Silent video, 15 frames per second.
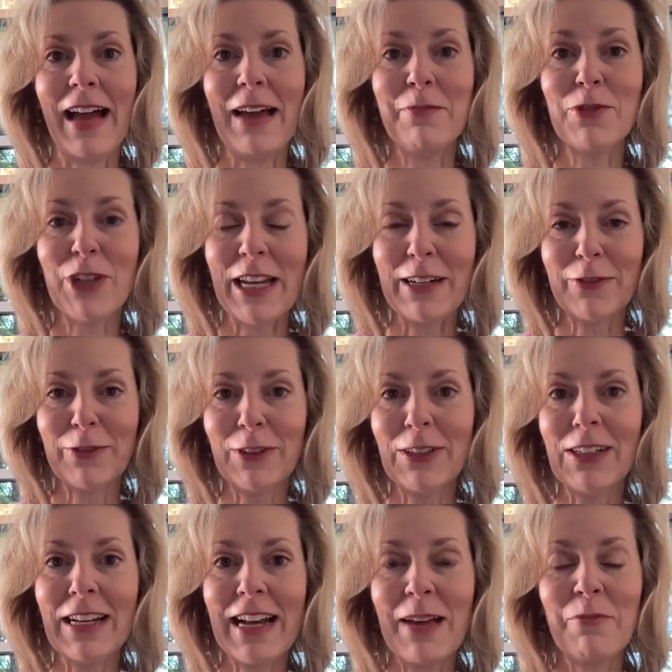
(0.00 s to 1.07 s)
I'm
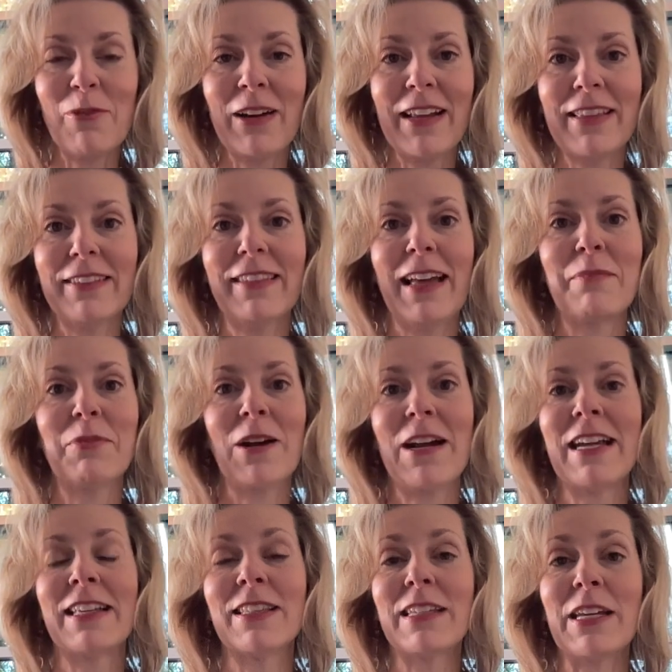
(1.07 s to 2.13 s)
Jennifer, and I'm one of the
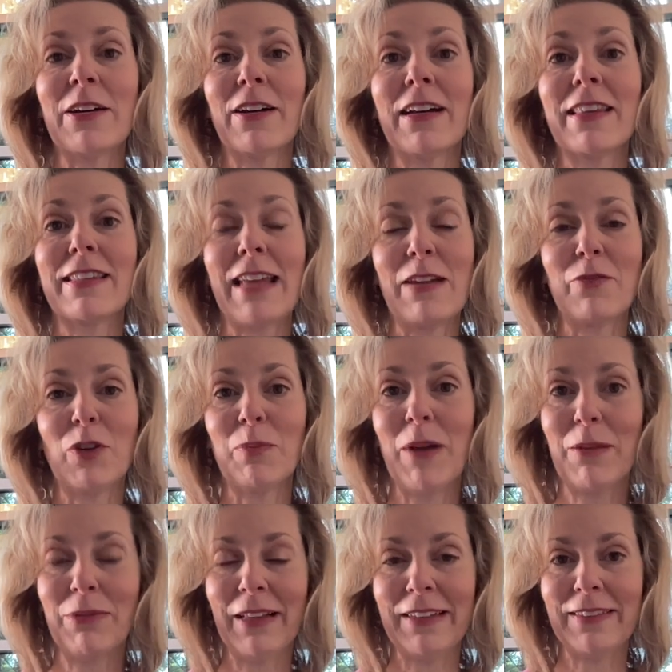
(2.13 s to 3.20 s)
librarians here at Denver
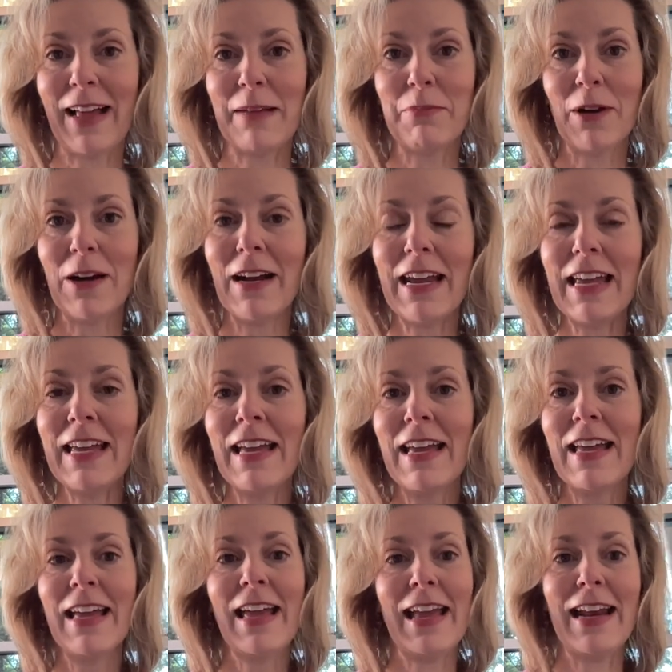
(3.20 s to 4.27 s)
Public Library,
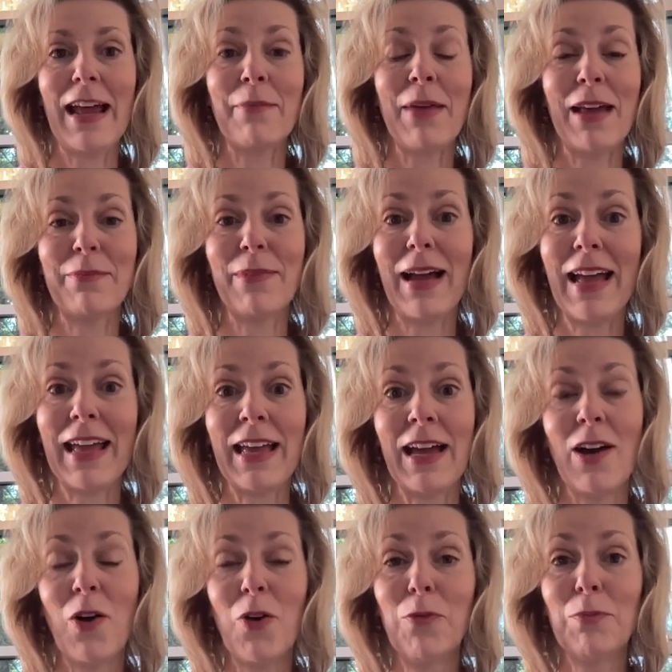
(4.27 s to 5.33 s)
and I'm at my
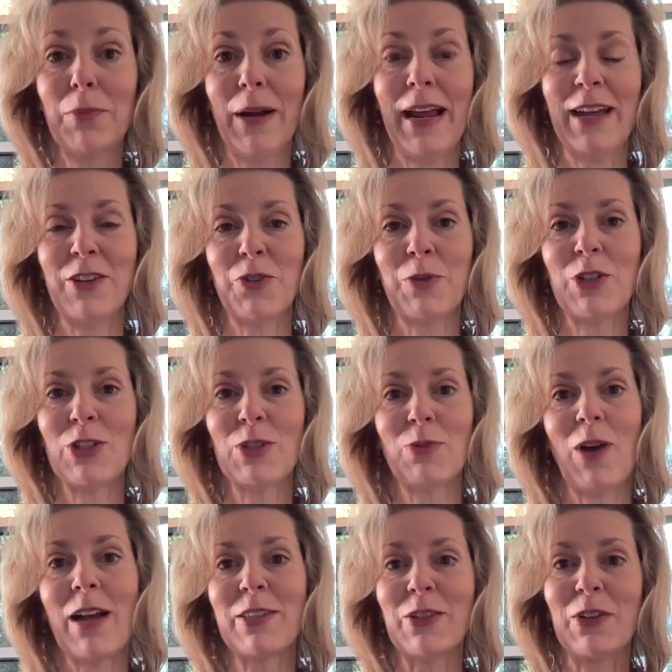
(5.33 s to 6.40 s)
home branch, which is
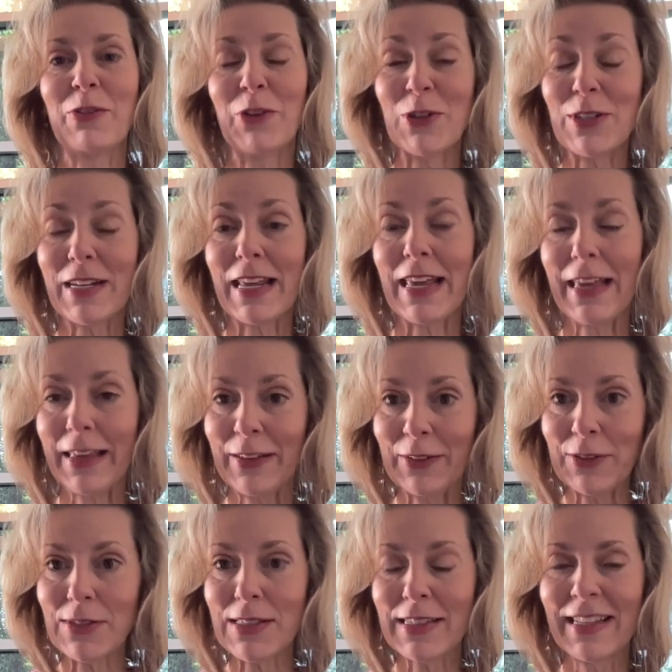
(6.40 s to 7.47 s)
Ross University
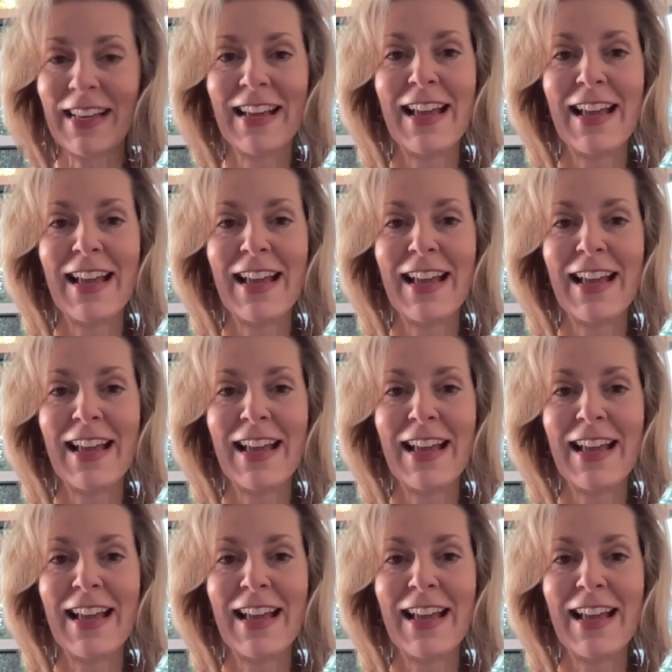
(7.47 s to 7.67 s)
Hills.